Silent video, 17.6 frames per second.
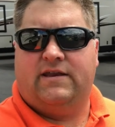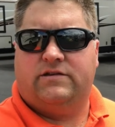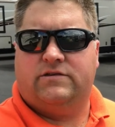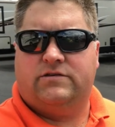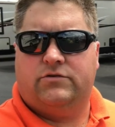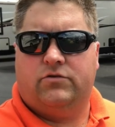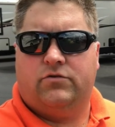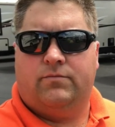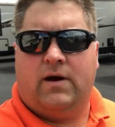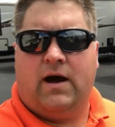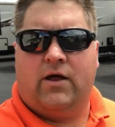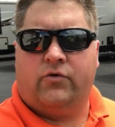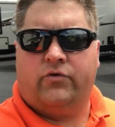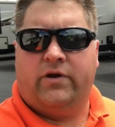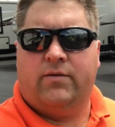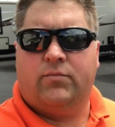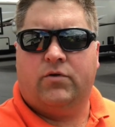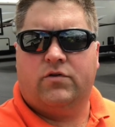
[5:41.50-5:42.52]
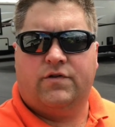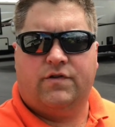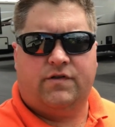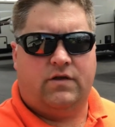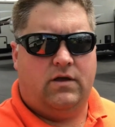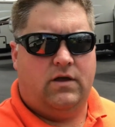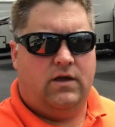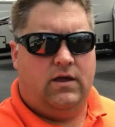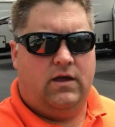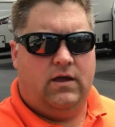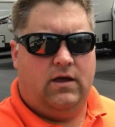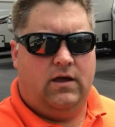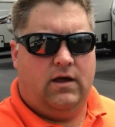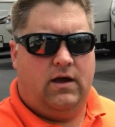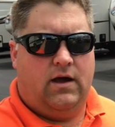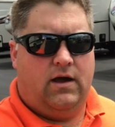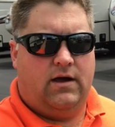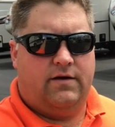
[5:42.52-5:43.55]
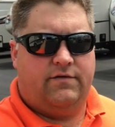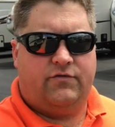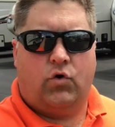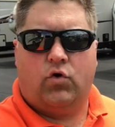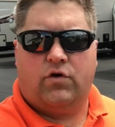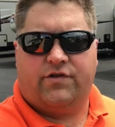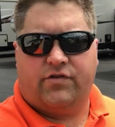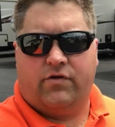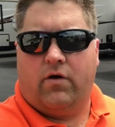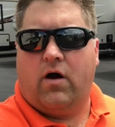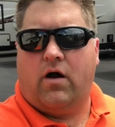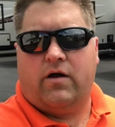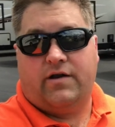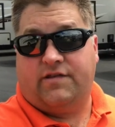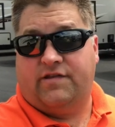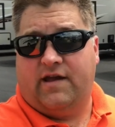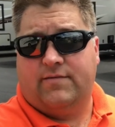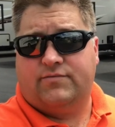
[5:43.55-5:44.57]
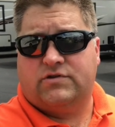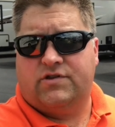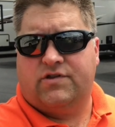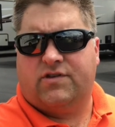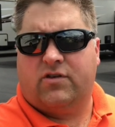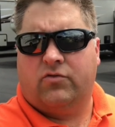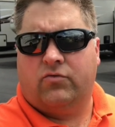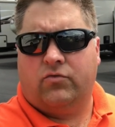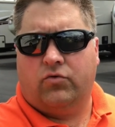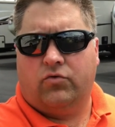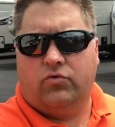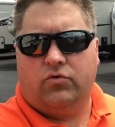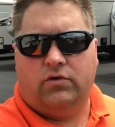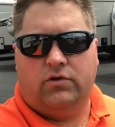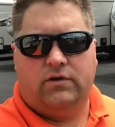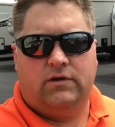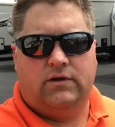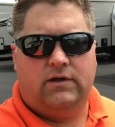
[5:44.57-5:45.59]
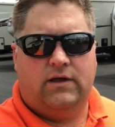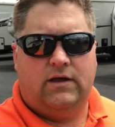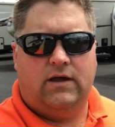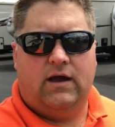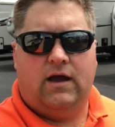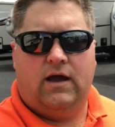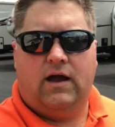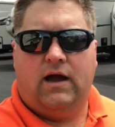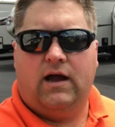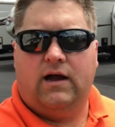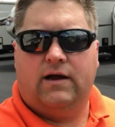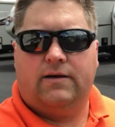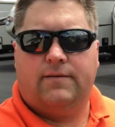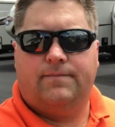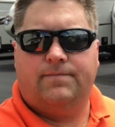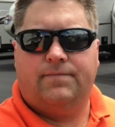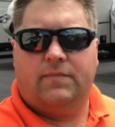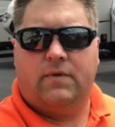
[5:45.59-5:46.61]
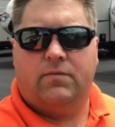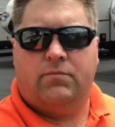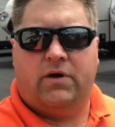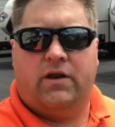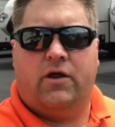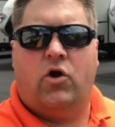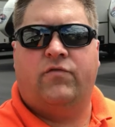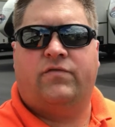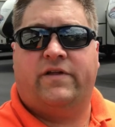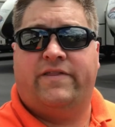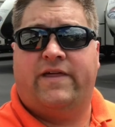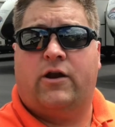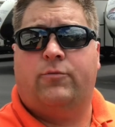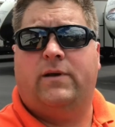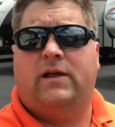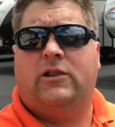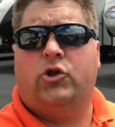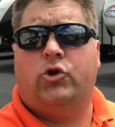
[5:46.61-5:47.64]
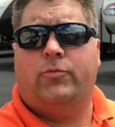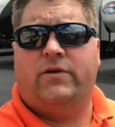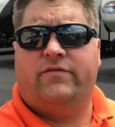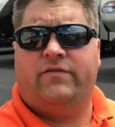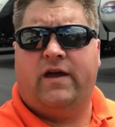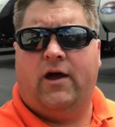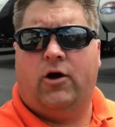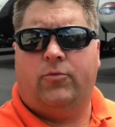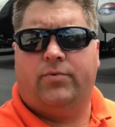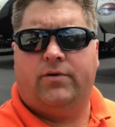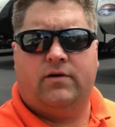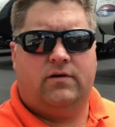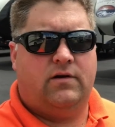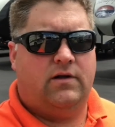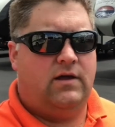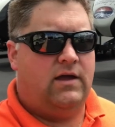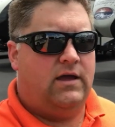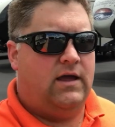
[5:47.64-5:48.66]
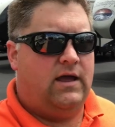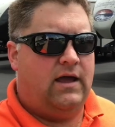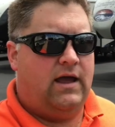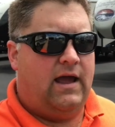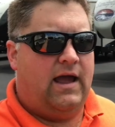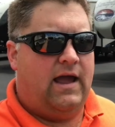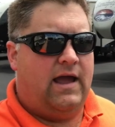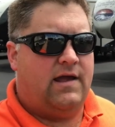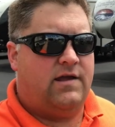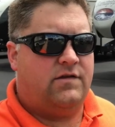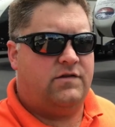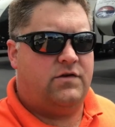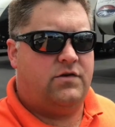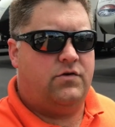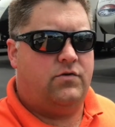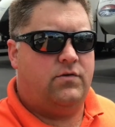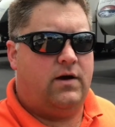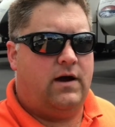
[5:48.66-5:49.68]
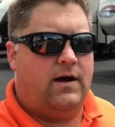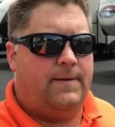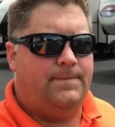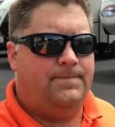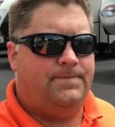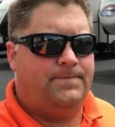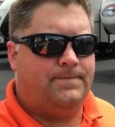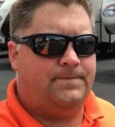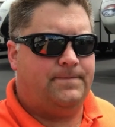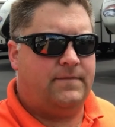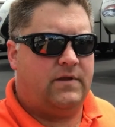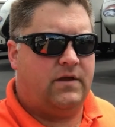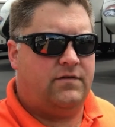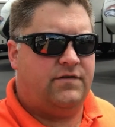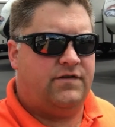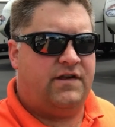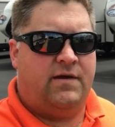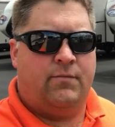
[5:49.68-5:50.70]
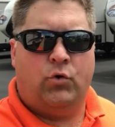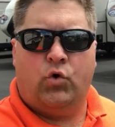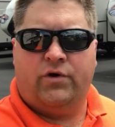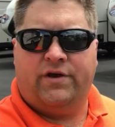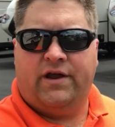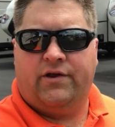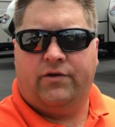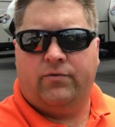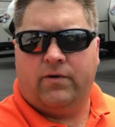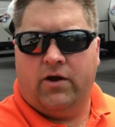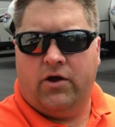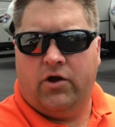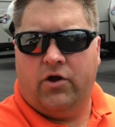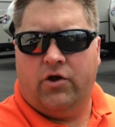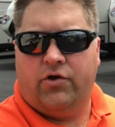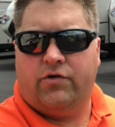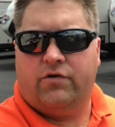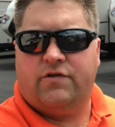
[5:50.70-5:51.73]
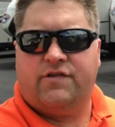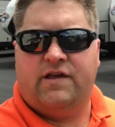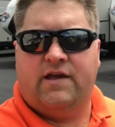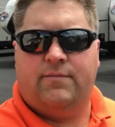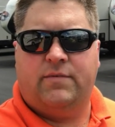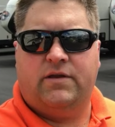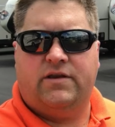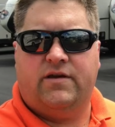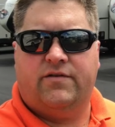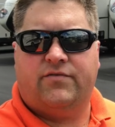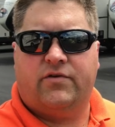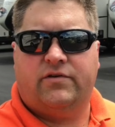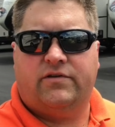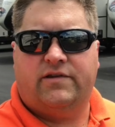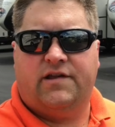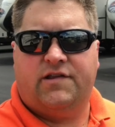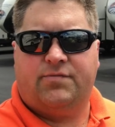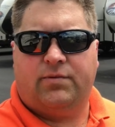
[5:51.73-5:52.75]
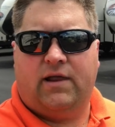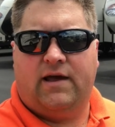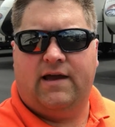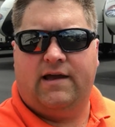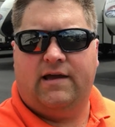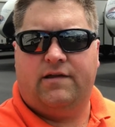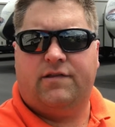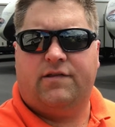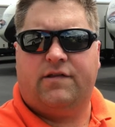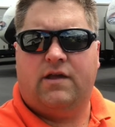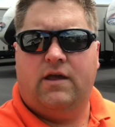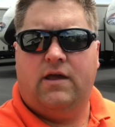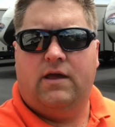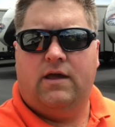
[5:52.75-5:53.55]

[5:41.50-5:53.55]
into model numbers. Of course, there are exceptions to the rule, um, but hopefully that'll be a little bit of help as you um, see them going down the road or see them in different displays